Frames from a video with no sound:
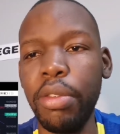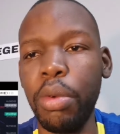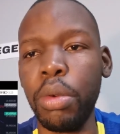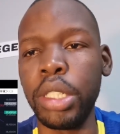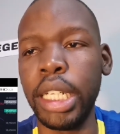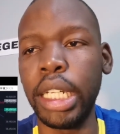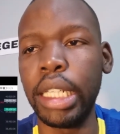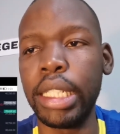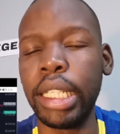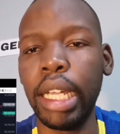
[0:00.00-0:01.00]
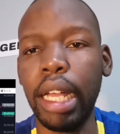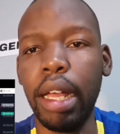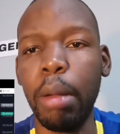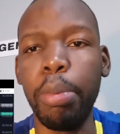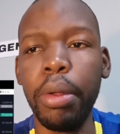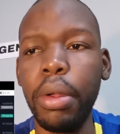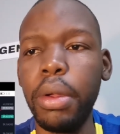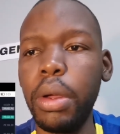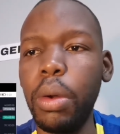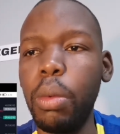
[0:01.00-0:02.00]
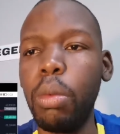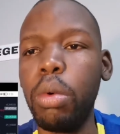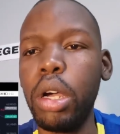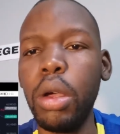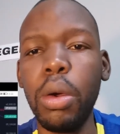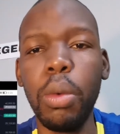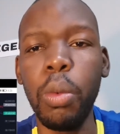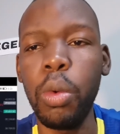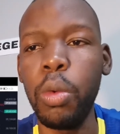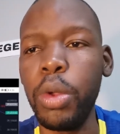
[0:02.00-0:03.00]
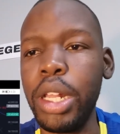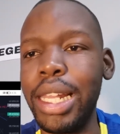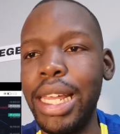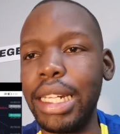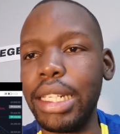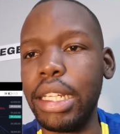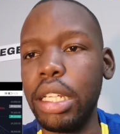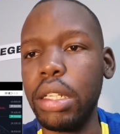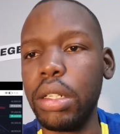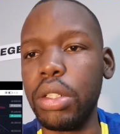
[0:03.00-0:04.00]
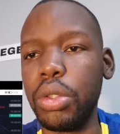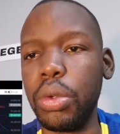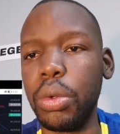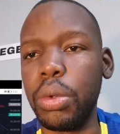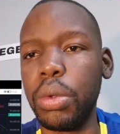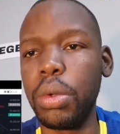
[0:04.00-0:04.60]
if we were taking this thing up, what will we likely do?